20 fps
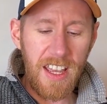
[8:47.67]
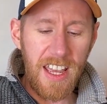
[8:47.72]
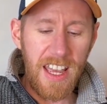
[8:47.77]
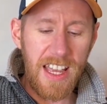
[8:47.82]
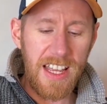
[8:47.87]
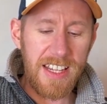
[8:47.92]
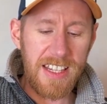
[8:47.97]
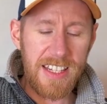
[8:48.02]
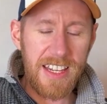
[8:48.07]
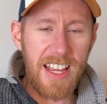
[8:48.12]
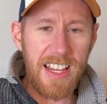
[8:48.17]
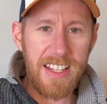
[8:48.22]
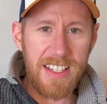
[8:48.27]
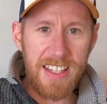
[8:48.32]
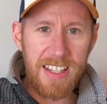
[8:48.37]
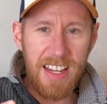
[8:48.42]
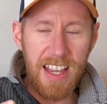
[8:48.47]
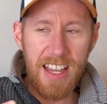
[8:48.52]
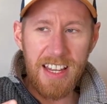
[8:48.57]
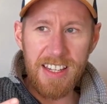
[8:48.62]
It's
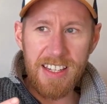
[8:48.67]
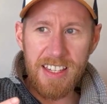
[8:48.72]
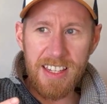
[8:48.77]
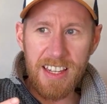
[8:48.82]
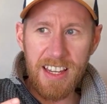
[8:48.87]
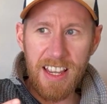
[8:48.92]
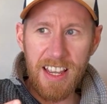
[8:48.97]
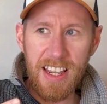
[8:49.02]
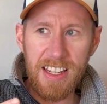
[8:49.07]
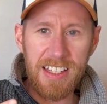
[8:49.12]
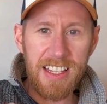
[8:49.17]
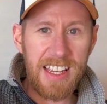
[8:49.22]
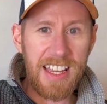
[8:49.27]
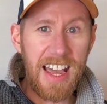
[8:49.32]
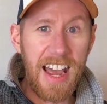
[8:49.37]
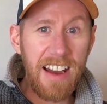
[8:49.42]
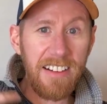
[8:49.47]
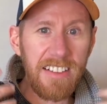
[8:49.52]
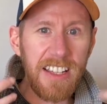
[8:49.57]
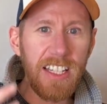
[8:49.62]
a
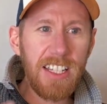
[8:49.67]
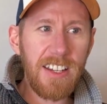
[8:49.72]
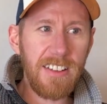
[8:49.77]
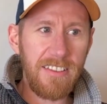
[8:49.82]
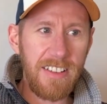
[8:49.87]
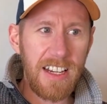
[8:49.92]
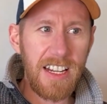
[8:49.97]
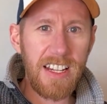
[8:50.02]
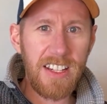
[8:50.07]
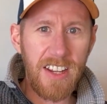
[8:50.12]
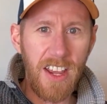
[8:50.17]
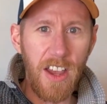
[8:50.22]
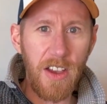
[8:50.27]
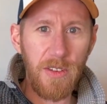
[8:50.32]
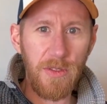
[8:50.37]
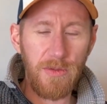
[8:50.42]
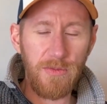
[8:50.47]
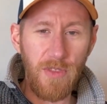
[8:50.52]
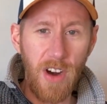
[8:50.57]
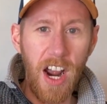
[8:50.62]
character in its
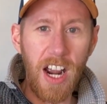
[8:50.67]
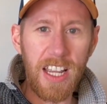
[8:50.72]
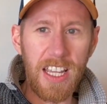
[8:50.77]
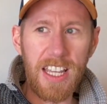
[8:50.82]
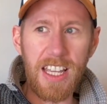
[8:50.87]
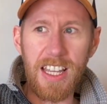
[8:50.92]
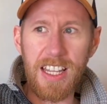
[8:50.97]
own right.